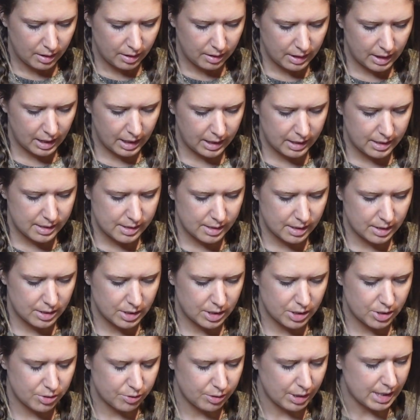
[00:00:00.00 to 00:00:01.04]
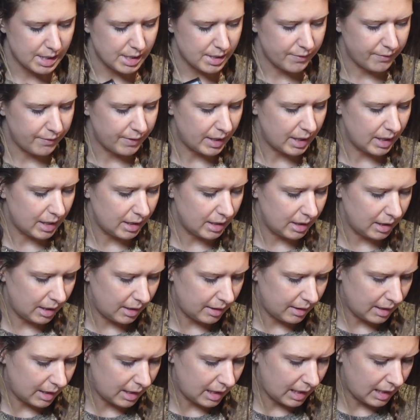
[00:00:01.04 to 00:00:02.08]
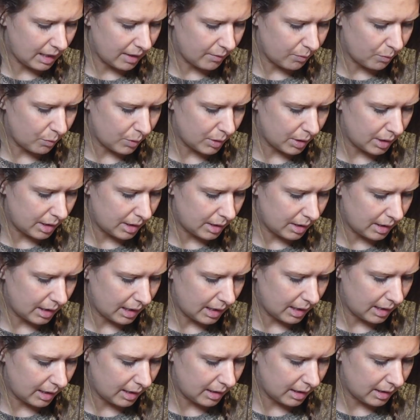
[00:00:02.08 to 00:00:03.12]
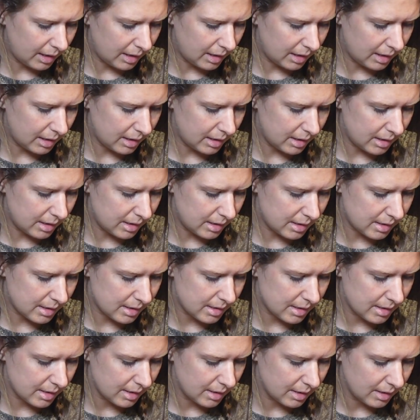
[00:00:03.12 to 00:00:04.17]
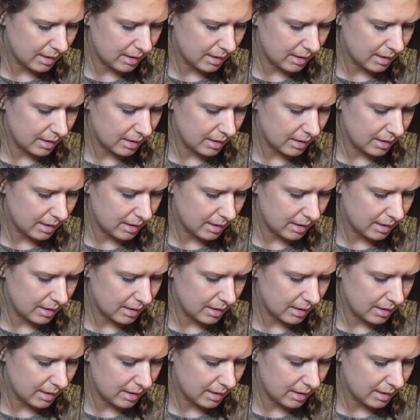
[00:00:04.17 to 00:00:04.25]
that is a distressed fawn, and then I have one that is